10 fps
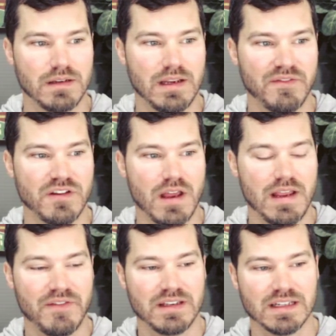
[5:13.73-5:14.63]
If not,
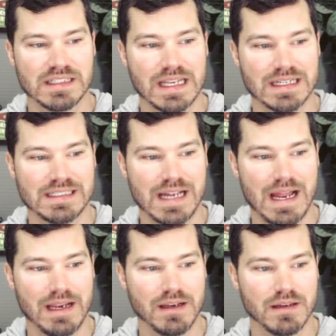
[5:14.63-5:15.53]
if it doesn't get
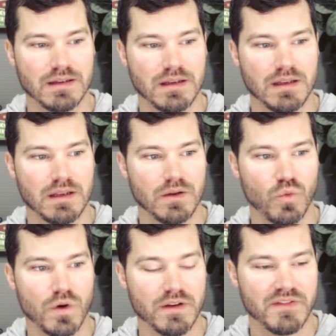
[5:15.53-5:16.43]
assigned
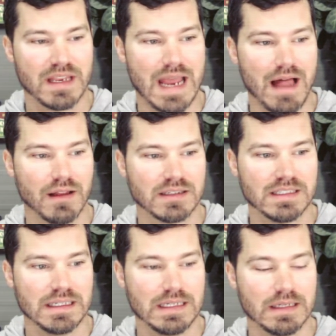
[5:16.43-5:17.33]
one of the
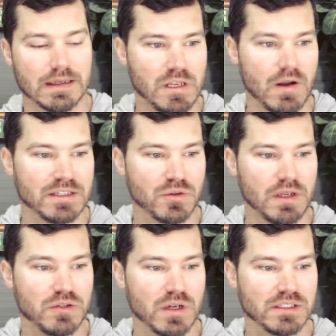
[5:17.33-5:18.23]
Galaxy, you know,
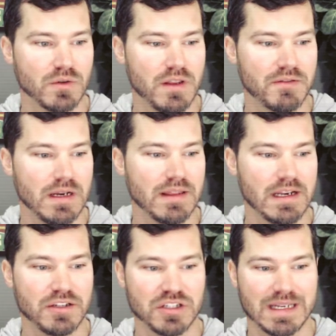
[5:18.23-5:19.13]
S22, S23,
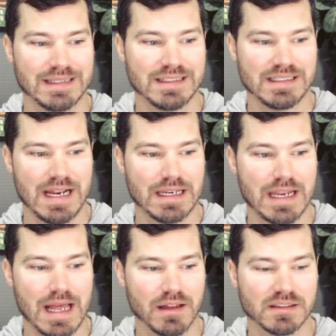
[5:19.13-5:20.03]
then it just gets assigned
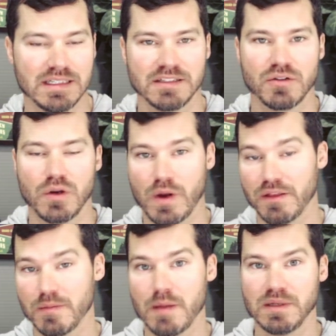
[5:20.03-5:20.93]
Galaxy. So anyway,
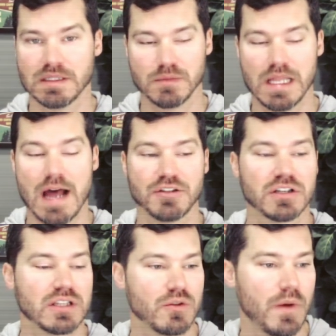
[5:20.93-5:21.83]
there might be some
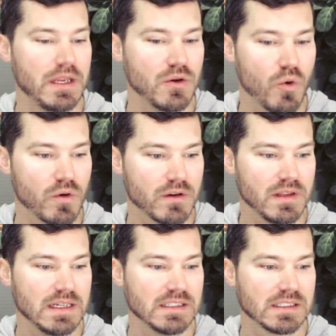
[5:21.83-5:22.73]
logic to the way you order
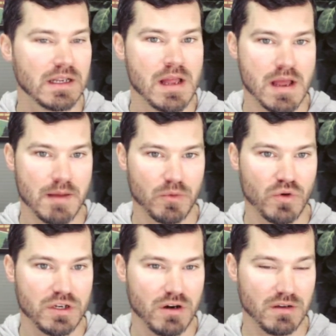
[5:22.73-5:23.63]
these. But
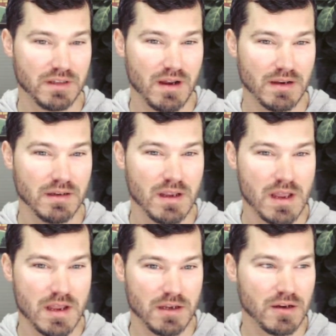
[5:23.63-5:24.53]
when you're all done,
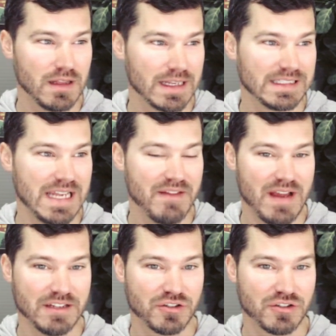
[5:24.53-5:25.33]
you click save as